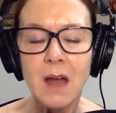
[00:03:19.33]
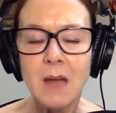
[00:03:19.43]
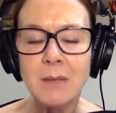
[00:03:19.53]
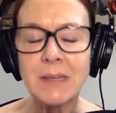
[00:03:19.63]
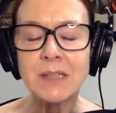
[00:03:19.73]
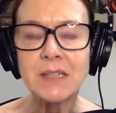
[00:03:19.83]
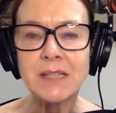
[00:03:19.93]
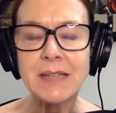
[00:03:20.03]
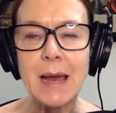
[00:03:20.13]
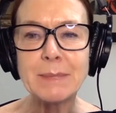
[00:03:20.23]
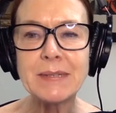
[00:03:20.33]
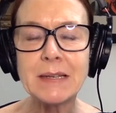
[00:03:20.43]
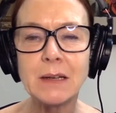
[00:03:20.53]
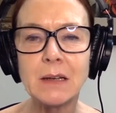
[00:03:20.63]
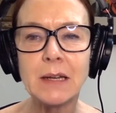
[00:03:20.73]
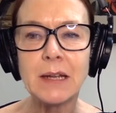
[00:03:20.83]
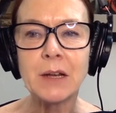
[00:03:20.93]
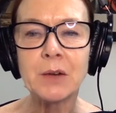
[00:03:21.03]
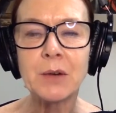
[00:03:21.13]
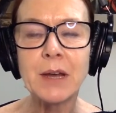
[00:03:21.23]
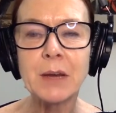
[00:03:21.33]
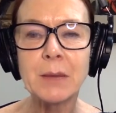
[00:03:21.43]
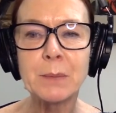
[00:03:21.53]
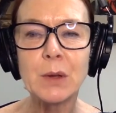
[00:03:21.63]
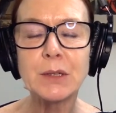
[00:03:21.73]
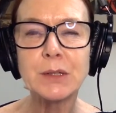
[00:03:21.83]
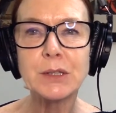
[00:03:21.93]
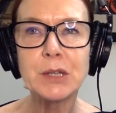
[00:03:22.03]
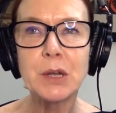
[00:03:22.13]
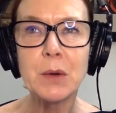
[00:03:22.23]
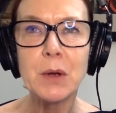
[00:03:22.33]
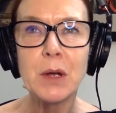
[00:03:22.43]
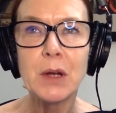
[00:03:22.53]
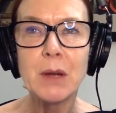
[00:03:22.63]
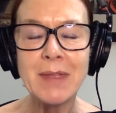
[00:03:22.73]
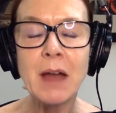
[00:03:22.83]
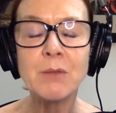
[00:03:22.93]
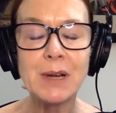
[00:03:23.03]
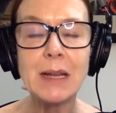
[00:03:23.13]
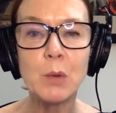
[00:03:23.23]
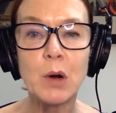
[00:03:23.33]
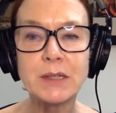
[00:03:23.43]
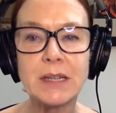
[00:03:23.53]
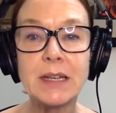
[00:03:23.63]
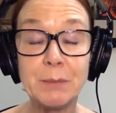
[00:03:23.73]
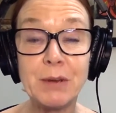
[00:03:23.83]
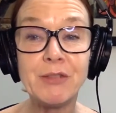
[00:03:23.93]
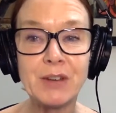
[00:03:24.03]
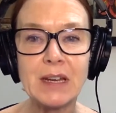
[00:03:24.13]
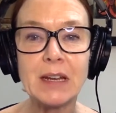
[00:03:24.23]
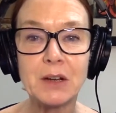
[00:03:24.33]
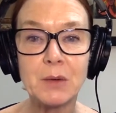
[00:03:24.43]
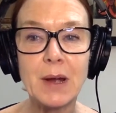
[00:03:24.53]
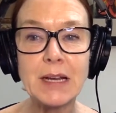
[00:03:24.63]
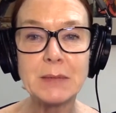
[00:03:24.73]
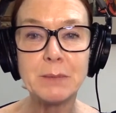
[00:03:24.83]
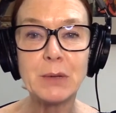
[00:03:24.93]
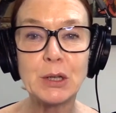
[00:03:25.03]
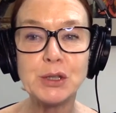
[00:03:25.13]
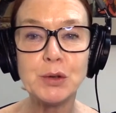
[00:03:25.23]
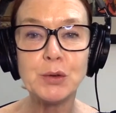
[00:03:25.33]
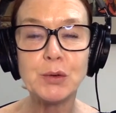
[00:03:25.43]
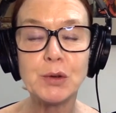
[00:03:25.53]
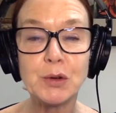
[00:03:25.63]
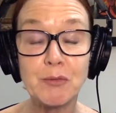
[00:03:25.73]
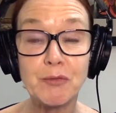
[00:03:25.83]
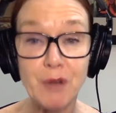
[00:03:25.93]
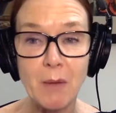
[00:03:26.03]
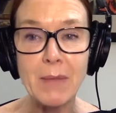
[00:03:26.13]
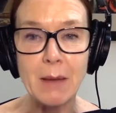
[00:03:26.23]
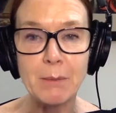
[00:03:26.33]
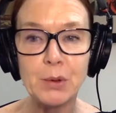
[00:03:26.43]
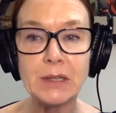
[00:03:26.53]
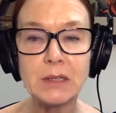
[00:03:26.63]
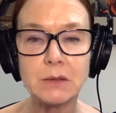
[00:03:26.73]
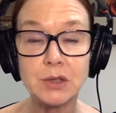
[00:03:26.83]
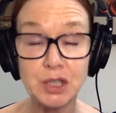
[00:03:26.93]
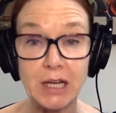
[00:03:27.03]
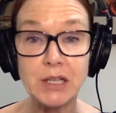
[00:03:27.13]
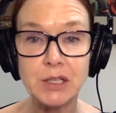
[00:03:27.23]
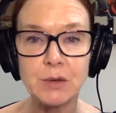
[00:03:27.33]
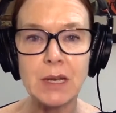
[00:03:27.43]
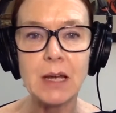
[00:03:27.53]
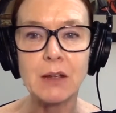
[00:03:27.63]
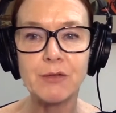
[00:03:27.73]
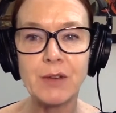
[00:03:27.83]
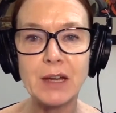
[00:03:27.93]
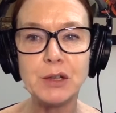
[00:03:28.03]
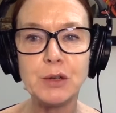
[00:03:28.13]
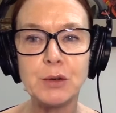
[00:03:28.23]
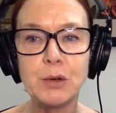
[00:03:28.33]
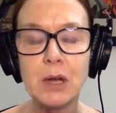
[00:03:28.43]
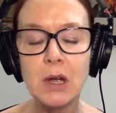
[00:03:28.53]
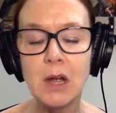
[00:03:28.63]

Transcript: I mean, just absolutely incredible. So, I mean, that really was an epiphany, right? Because you, from that point, changed your life and you